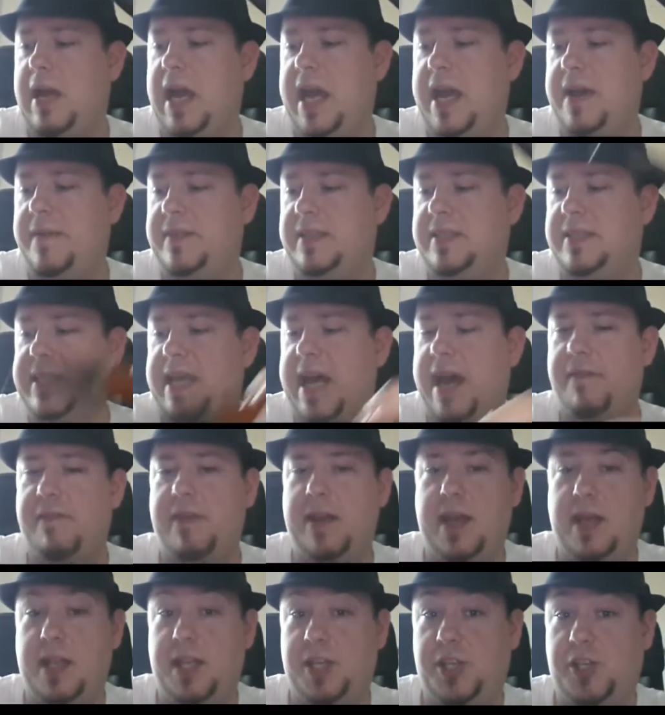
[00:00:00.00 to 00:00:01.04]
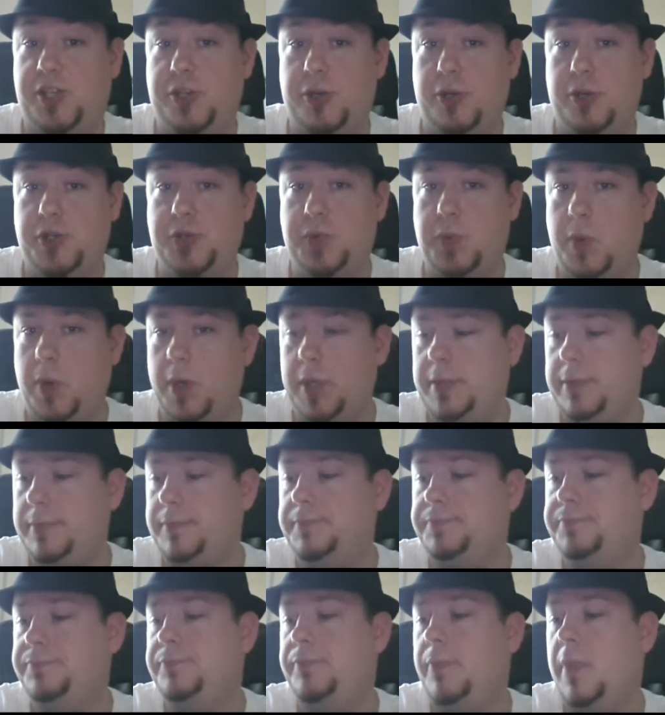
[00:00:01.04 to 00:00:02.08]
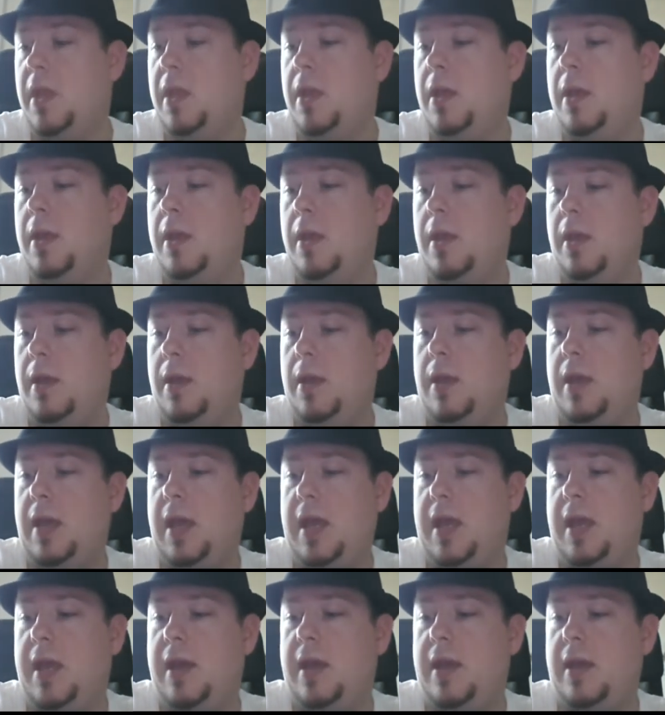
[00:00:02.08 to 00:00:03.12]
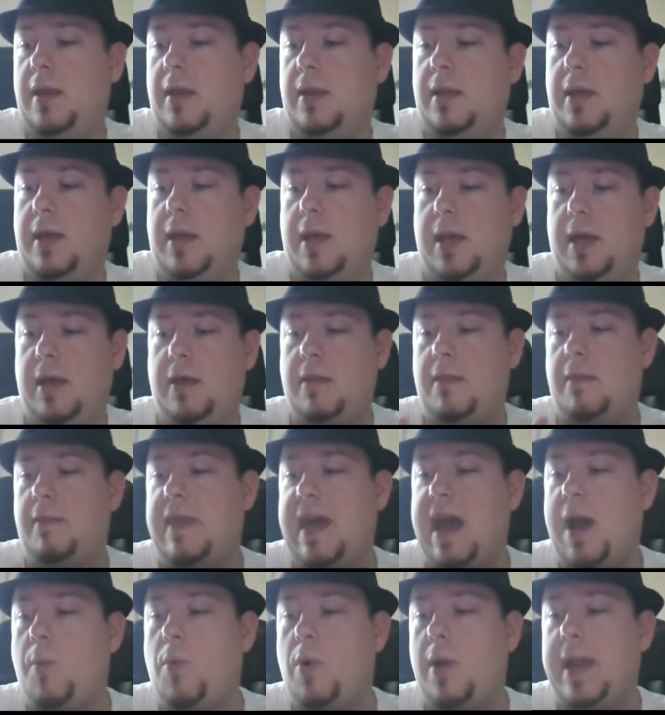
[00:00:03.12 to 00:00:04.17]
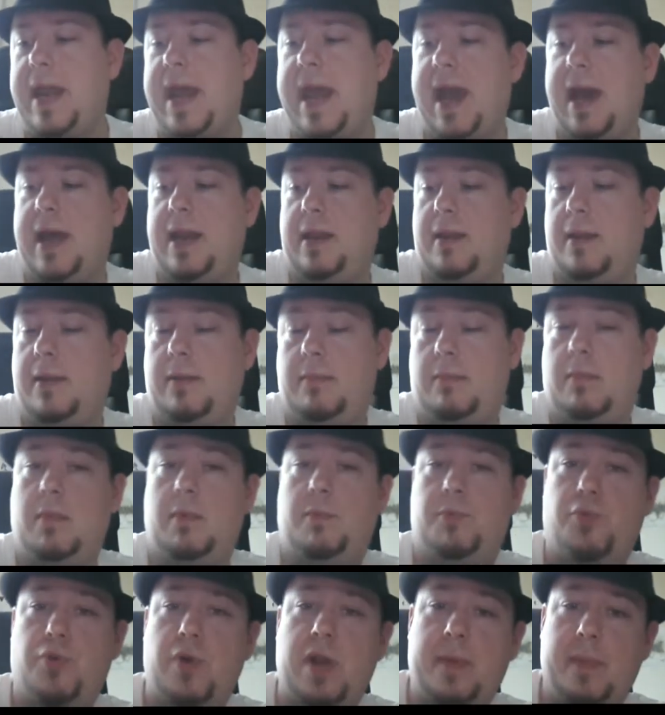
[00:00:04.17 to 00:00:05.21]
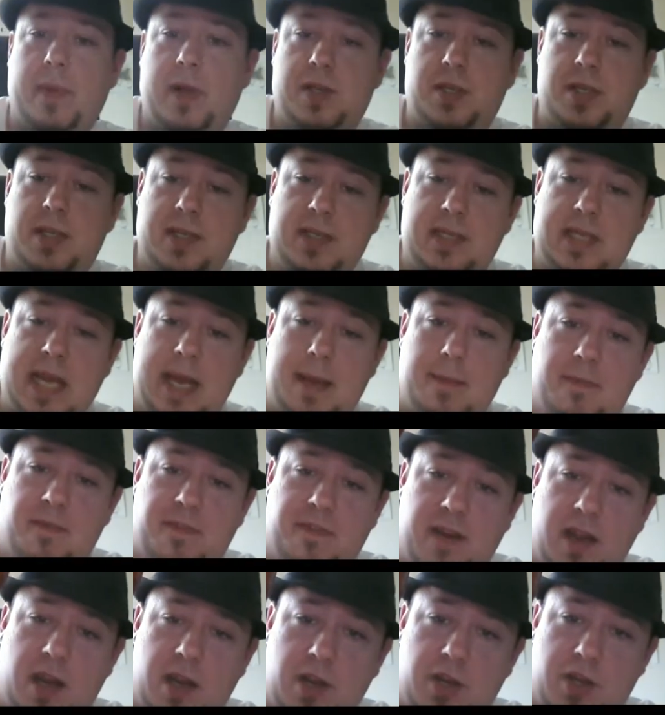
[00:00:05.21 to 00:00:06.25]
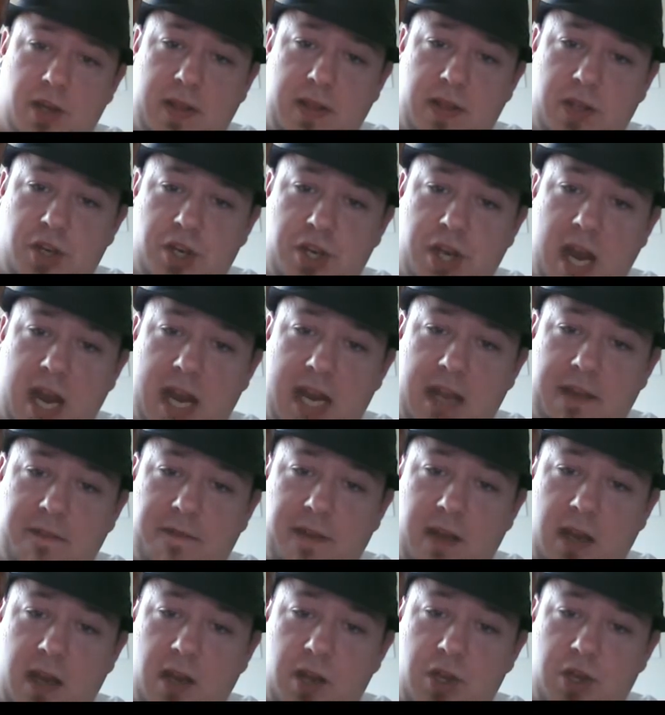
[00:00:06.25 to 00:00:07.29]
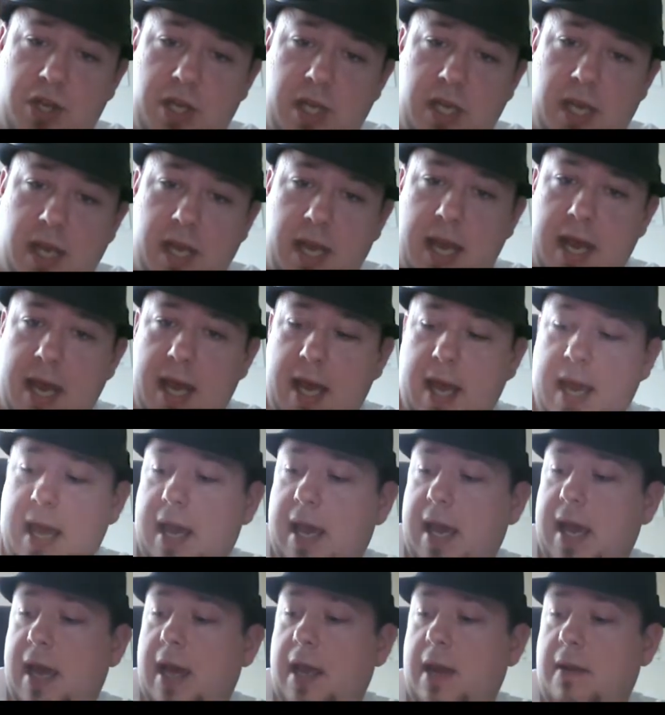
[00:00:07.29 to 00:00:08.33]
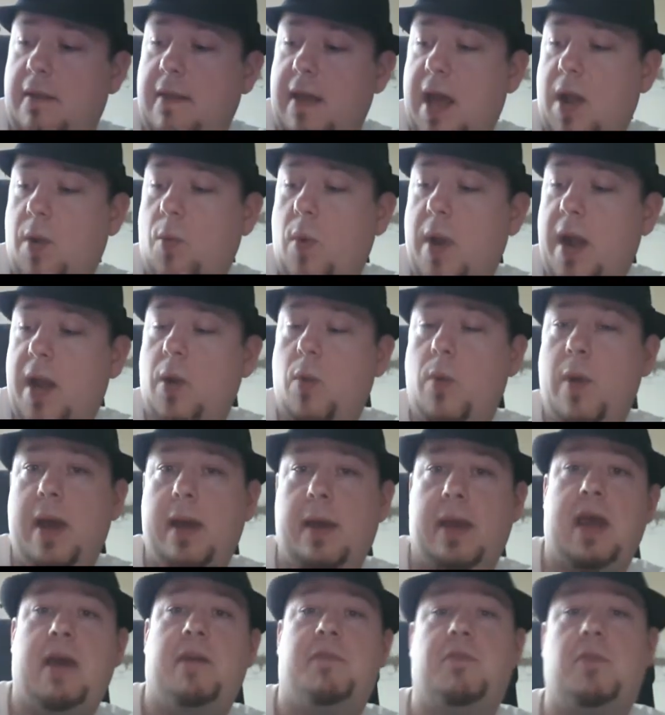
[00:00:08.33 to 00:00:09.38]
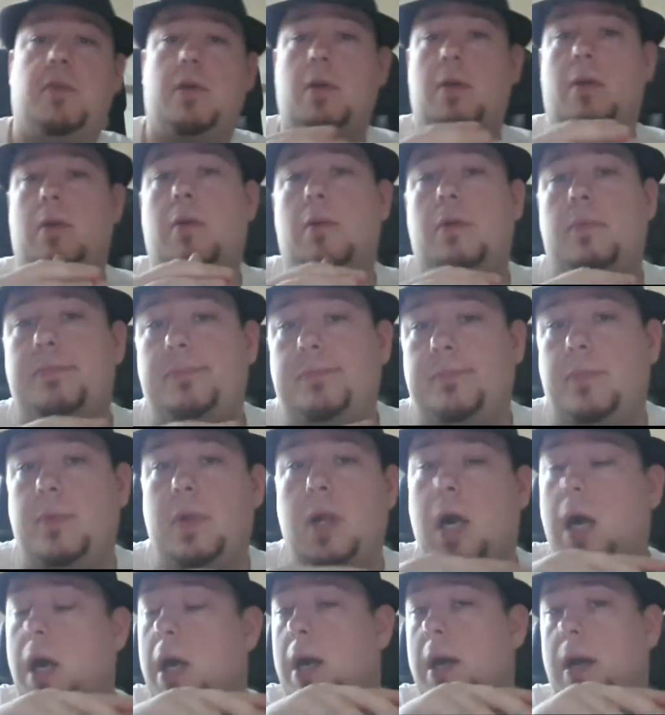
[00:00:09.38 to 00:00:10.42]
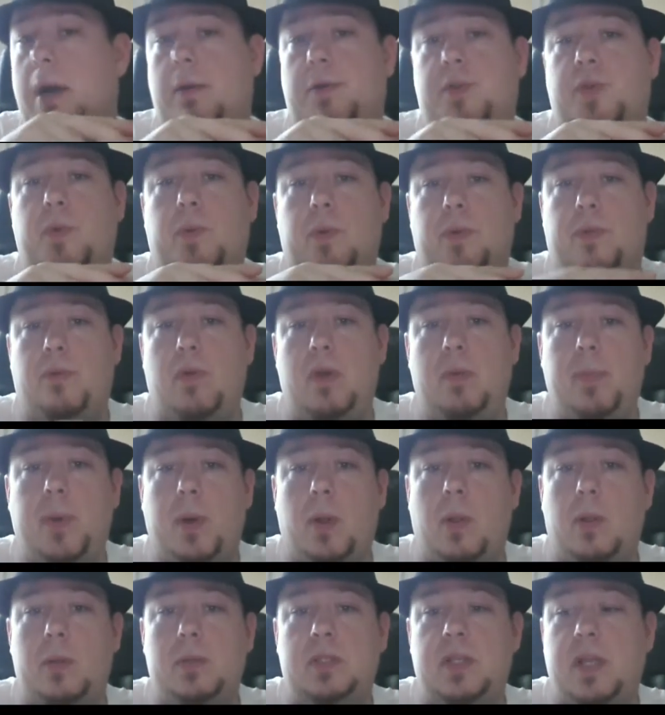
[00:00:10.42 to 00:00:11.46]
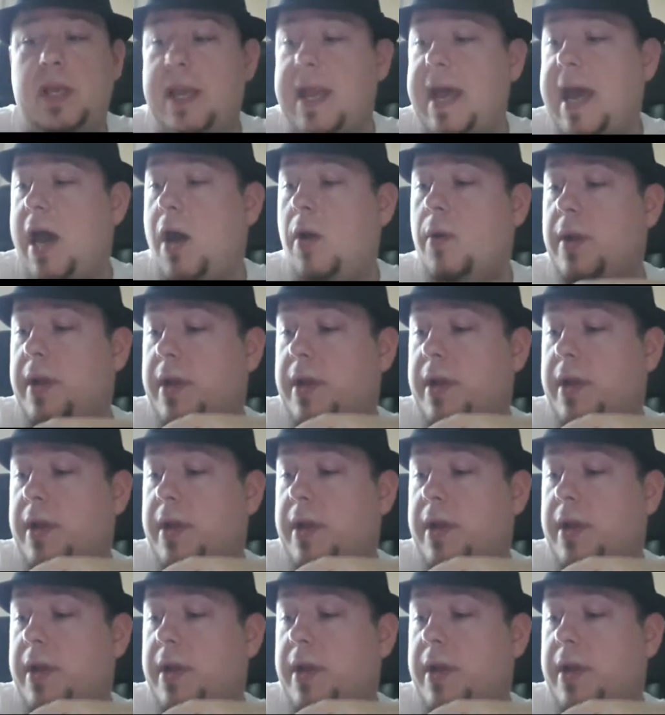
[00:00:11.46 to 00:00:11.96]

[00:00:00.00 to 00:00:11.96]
have a Savinelli Churchwarden, and that one had pretty much the same finish, the shiny finish, and that went away after 2 or 3 bowls, and now